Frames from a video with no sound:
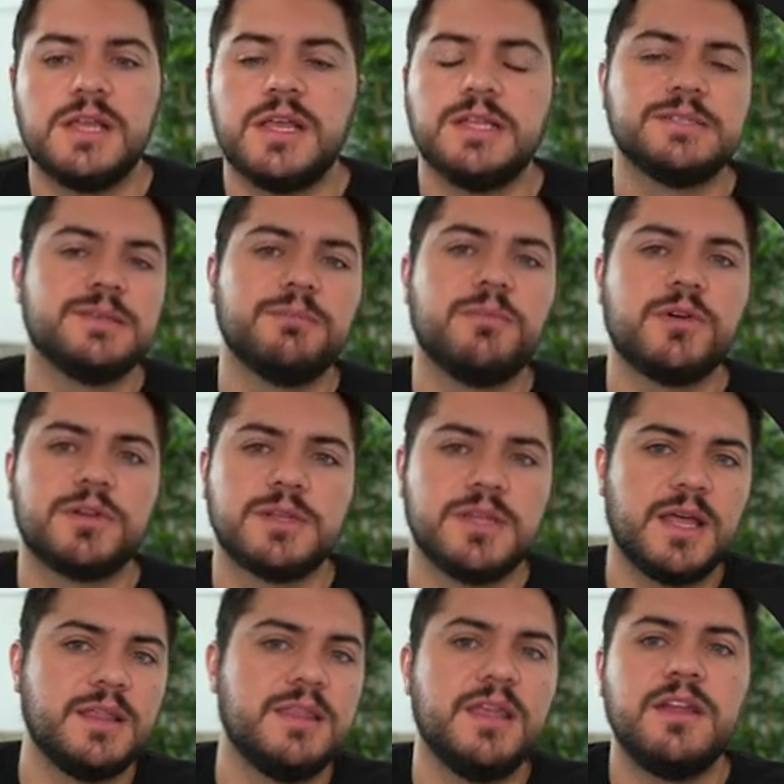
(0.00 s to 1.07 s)
It's important
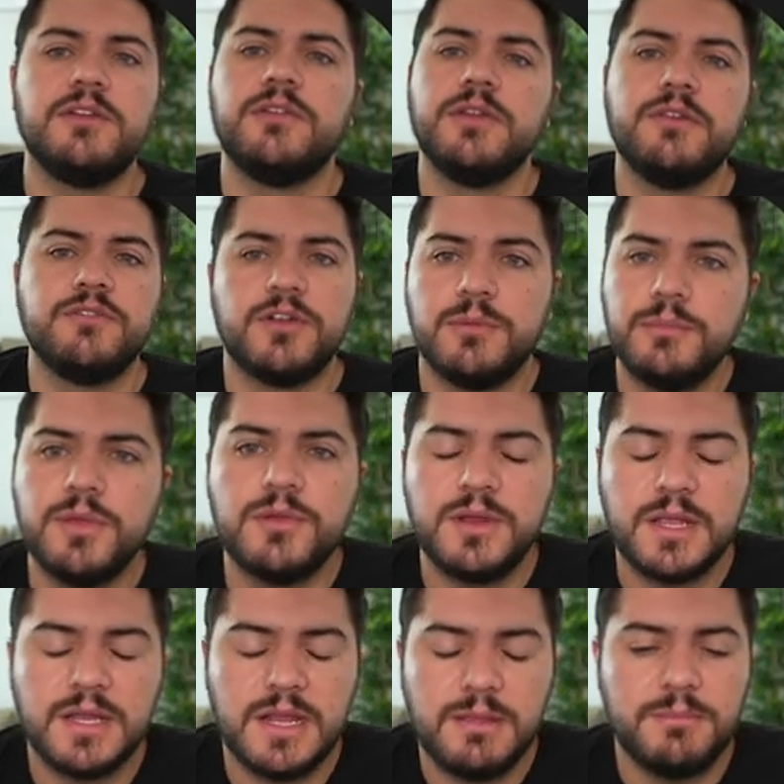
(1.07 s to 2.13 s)
that they, if you're
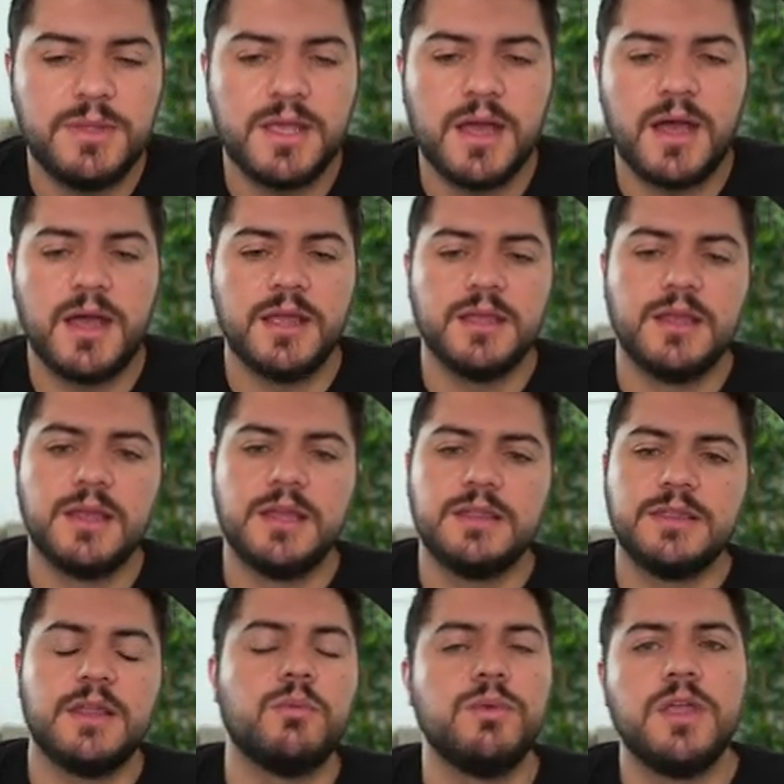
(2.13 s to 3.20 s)
building an API,
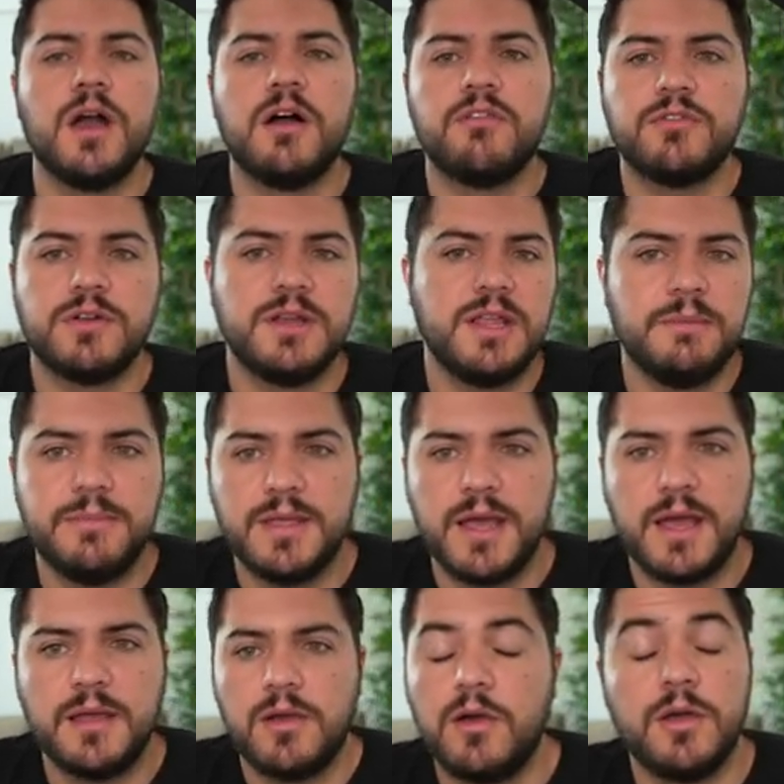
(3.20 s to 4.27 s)
that we offer an
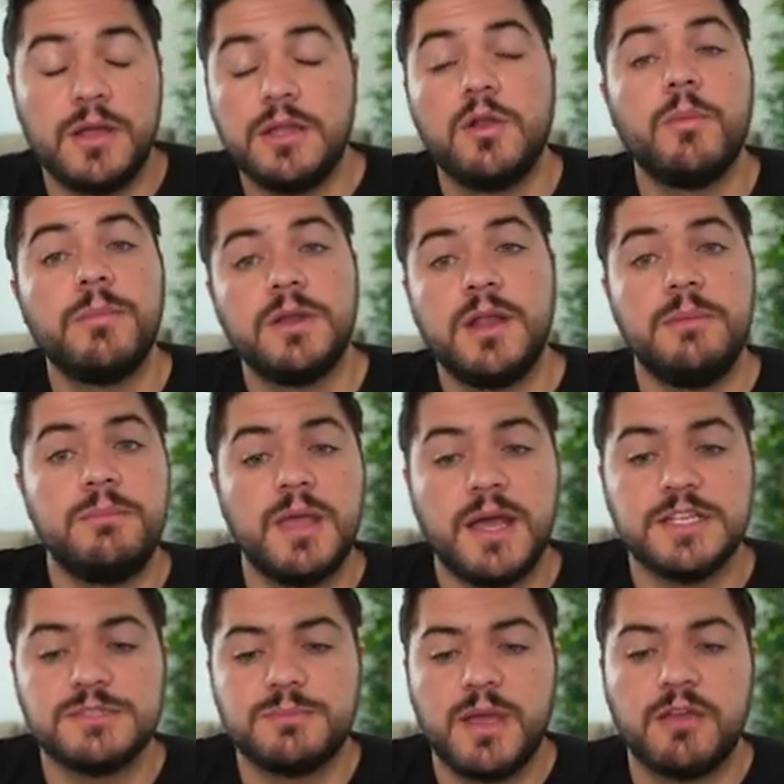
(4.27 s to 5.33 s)
API, uh, an open API
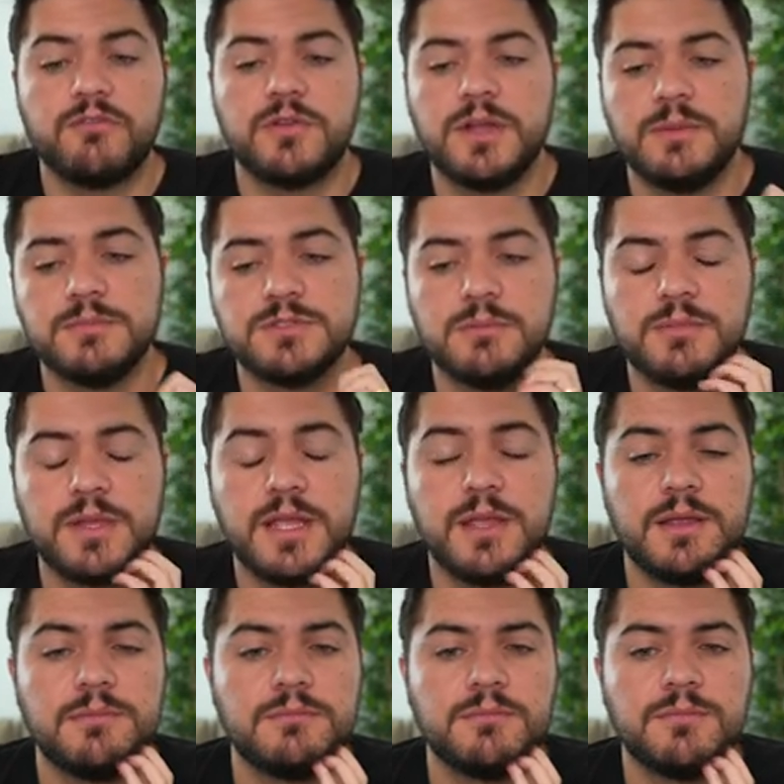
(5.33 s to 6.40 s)
spec for them to
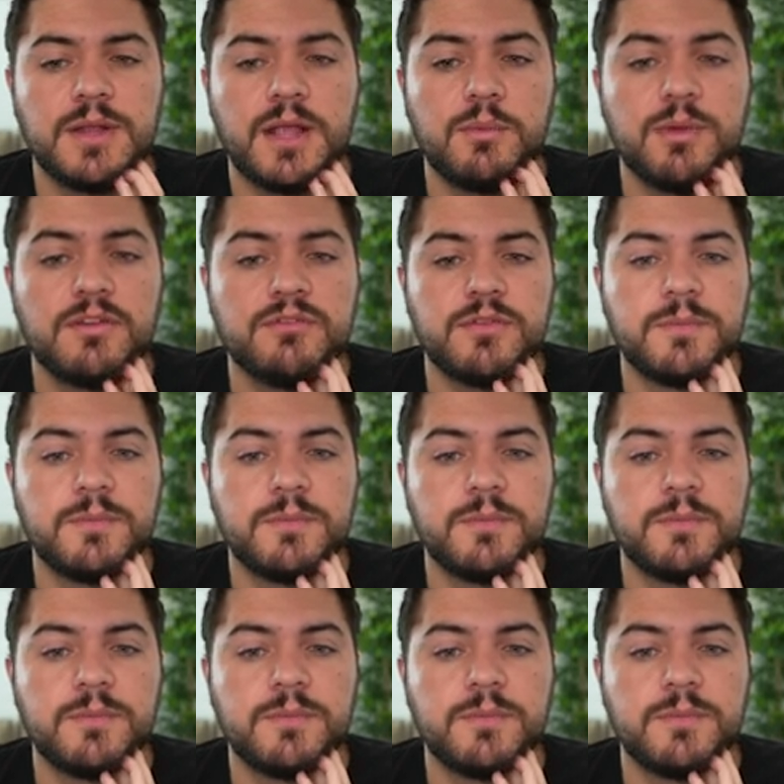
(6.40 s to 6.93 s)
play play with.